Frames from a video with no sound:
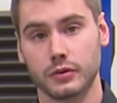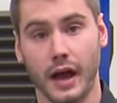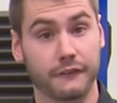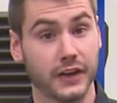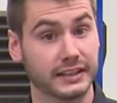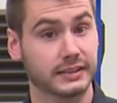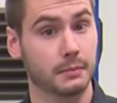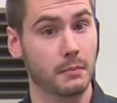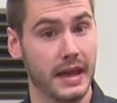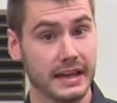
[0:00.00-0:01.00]
I fixed the
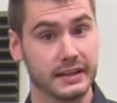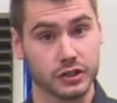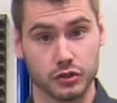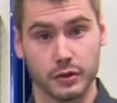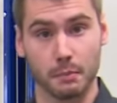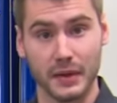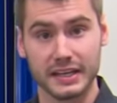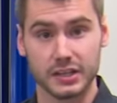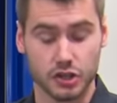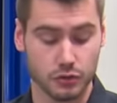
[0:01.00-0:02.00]
main issue, the big issue,